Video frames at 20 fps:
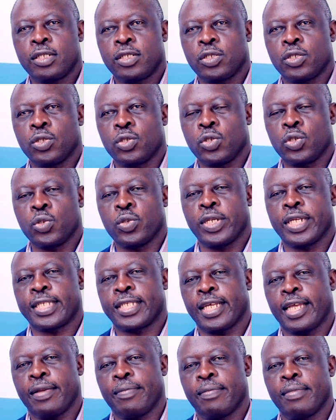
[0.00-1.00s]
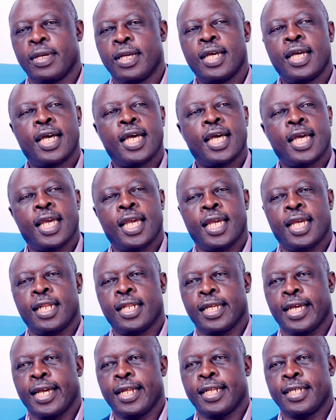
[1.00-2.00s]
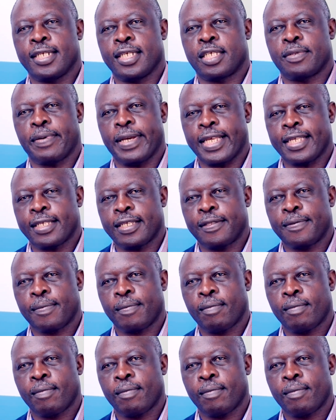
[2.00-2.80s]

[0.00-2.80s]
to do the same in the energy space.